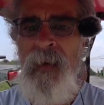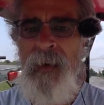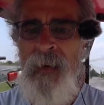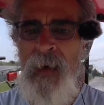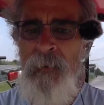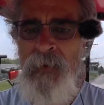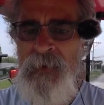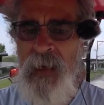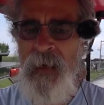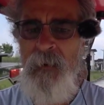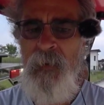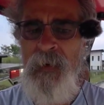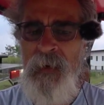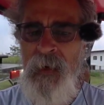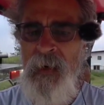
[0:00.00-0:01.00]
And that was like
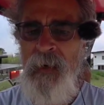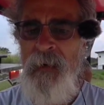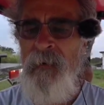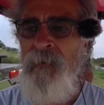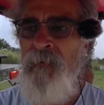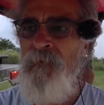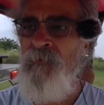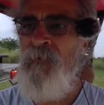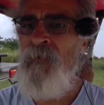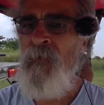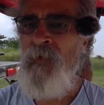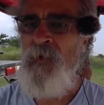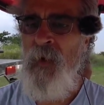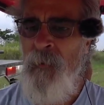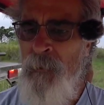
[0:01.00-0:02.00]
when
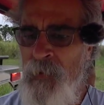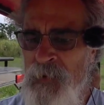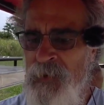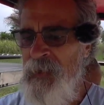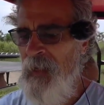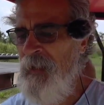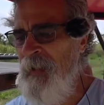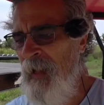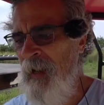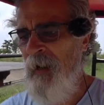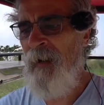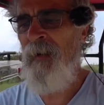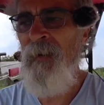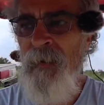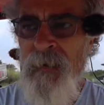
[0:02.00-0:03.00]
Trump was sitting there,